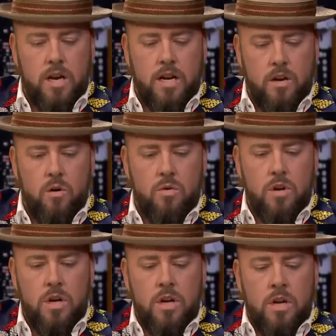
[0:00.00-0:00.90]
I, I know
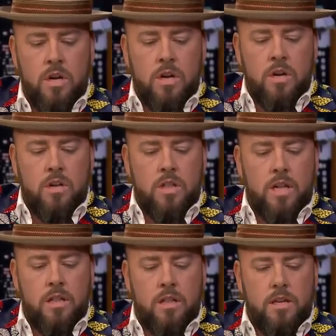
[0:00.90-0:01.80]

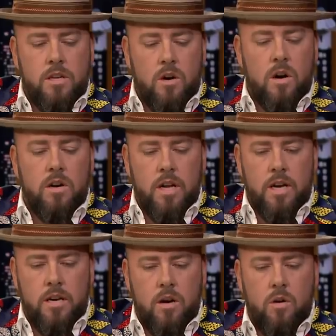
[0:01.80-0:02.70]
that this is hard, and
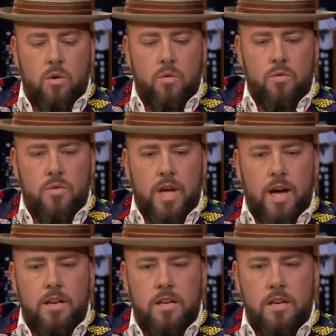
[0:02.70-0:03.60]
I know
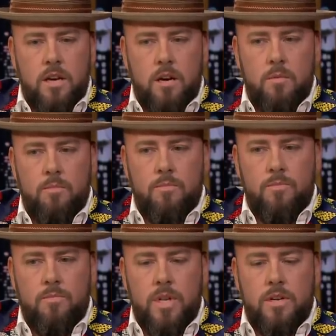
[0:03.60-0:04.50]
that um,
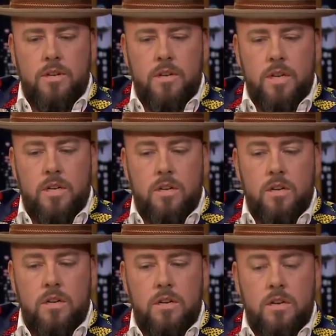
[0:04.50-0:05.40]
it's it's.
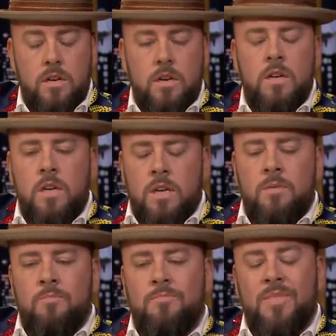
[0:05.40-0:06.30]

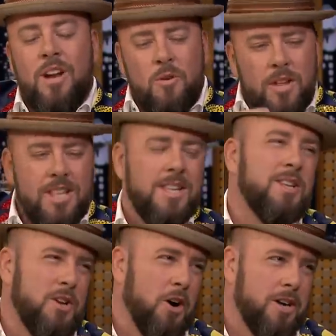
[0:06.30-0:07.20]
I know that this
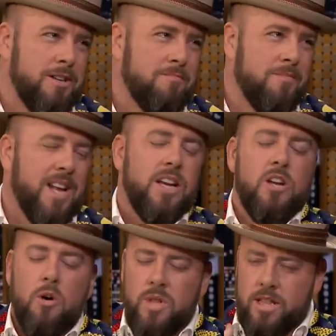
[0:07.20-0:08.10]
is hard, and I
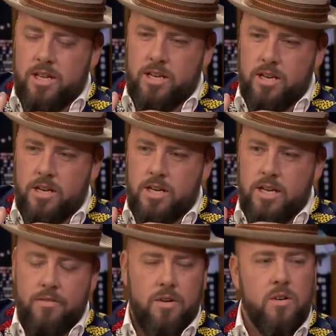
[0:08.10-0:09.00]
know that this is
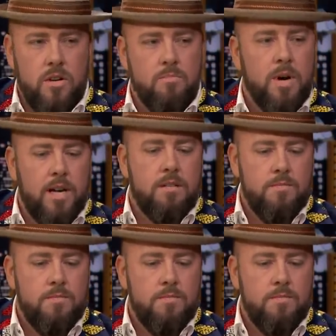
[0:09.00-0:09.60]
difficult, but